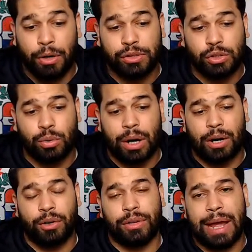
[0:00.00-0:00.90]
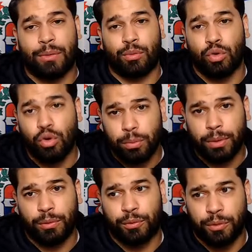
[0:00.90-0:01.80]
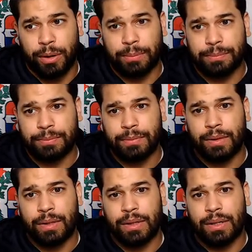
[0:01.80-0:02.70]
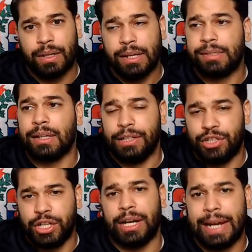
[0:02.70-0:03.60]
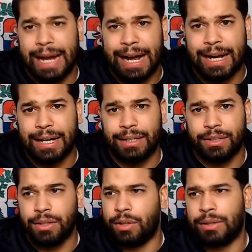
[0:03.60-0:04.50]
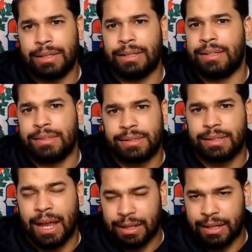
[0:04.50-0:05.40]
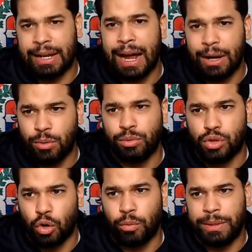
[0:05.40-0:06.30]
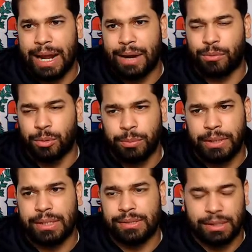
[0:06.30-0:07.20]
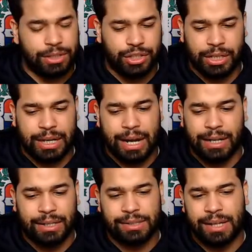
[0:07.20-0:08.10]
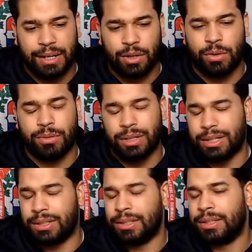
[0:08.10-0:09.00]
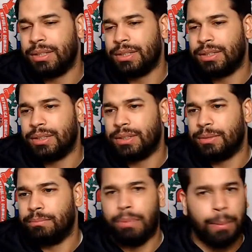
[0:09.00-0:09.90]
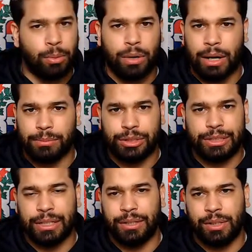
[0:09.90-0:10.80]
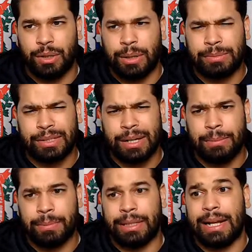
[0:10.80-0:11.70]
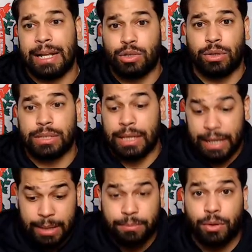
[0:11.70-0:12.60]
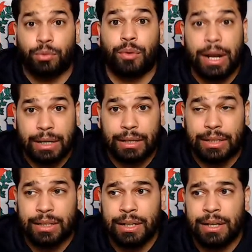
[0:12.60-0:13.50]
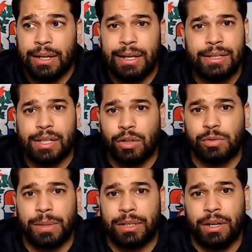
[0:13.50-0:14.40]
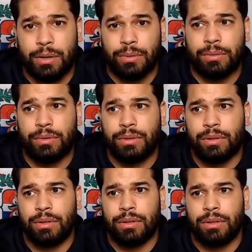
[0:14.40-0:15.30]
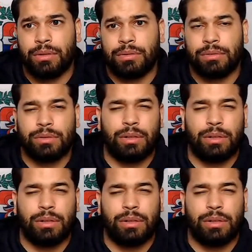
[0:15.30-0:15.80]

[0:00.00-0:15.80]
who I heard that rumor from is a legit guy. You know, this like the guy who told me that rumor is a legit guy. This ain't no bubblegum shit. You know what I'm saying? But then I talked to him directly. He tells me no. So